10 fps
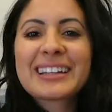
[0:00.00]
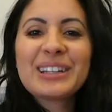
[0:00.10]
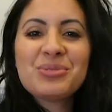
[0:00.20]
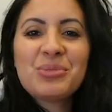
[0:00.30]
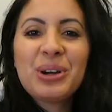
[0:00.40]

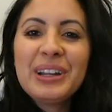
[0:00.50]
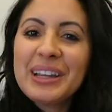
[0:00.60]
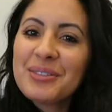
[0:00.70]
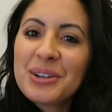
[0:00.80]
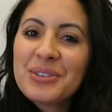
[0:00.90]
Good morning,
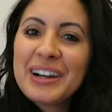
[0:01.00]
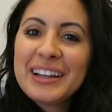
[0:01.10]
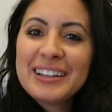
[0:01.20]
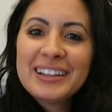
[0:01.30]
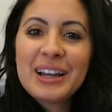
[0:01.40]

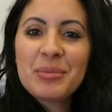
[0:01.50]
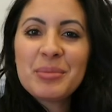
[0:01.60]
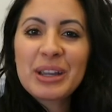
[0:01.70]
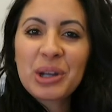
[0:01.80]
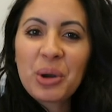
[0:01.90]
everyone. I'm gonna
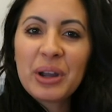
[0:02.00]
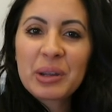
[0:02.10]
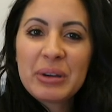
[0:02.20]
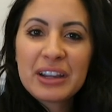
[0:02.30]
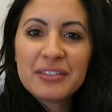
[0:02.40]
make a
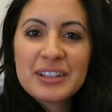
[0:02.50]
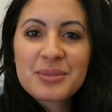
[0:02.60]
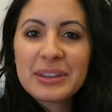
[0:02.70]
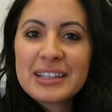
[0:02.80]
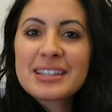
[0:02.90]
quick
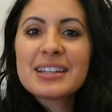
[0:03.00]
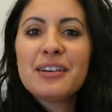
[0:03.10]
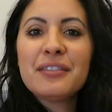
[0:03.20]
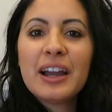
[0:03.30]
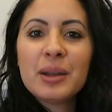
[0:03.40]
breakfast with the
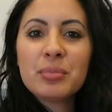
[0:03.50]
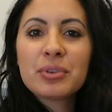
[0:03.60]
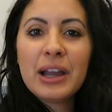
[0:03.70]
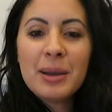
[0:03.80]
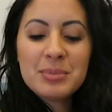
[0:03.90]
stuff I
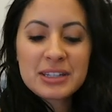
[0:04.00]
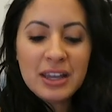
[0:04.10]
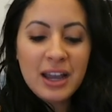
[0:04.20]
prepped.